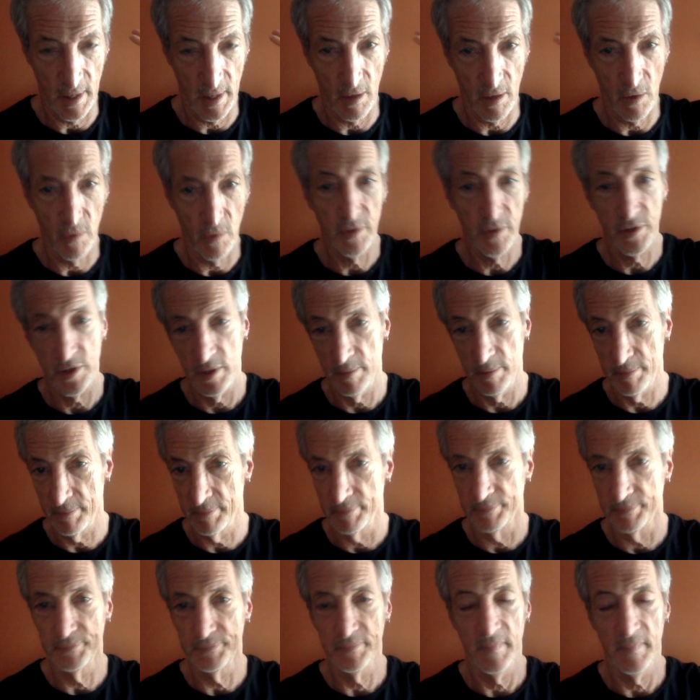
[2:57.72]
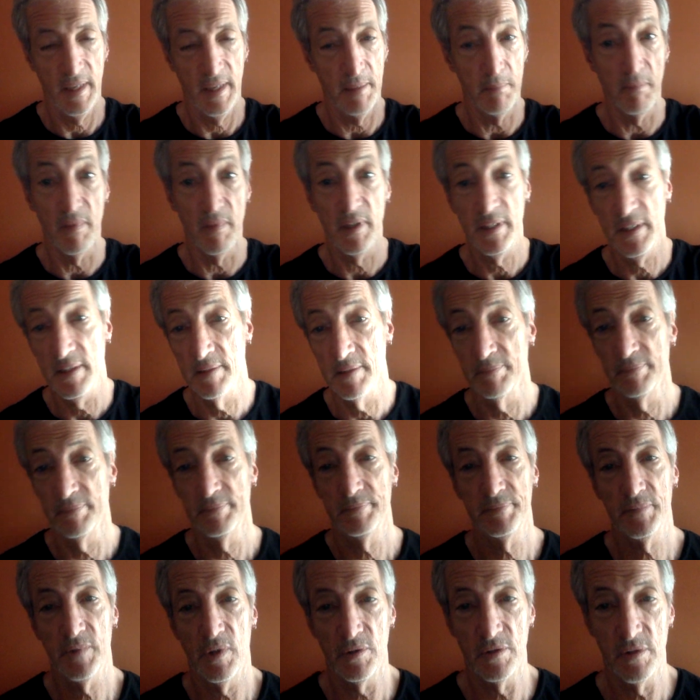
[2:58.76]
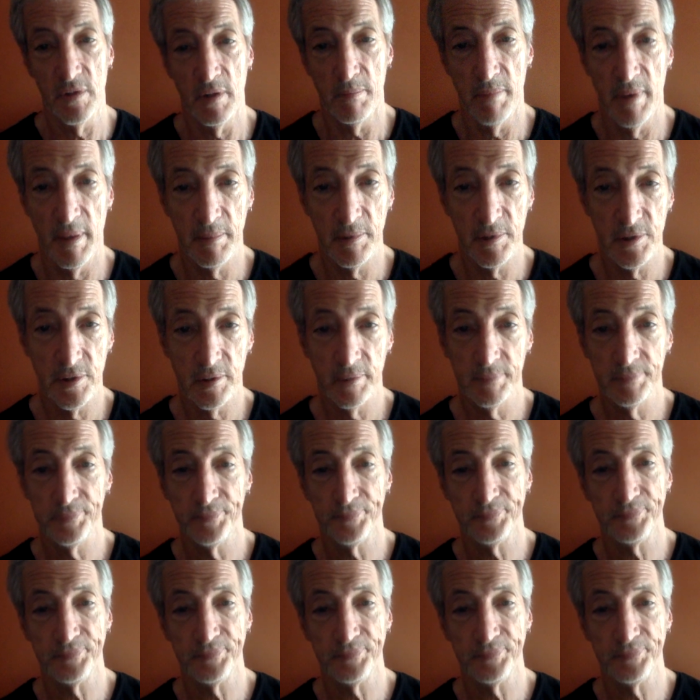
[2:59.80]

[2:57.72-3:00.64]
ownership and money goes to the publisher.